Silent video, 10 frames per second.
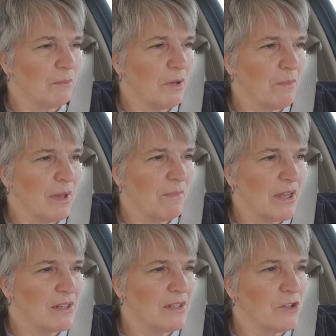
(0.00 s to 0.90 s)
I'm going to make
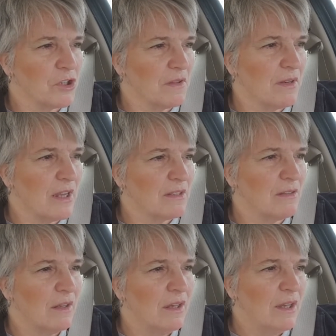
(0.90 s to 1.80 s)
my decision the
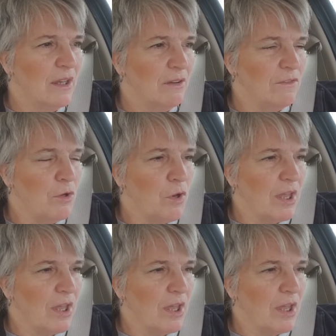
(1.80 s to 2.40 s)
next few